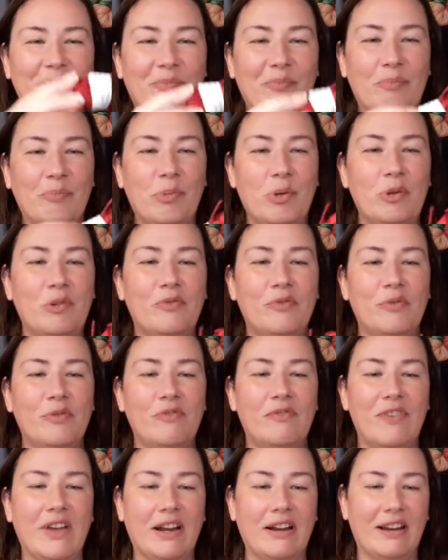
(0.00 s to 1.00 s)
Beautiful
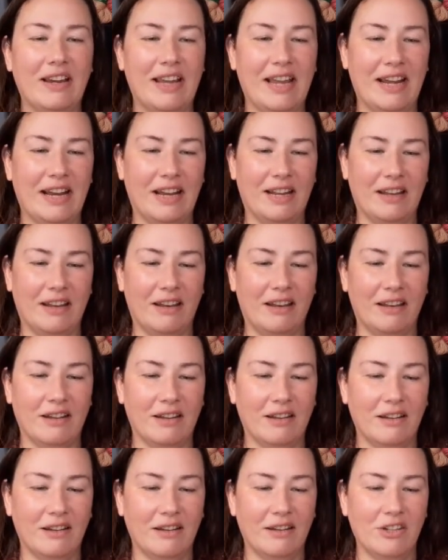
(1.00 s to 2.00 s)
variegated
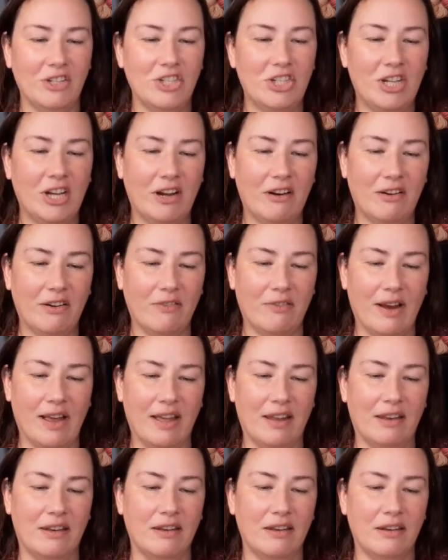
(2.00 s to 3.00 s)
cherry
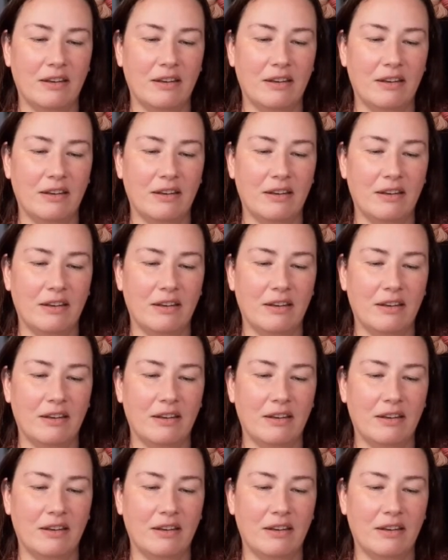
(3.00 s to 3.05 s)
red.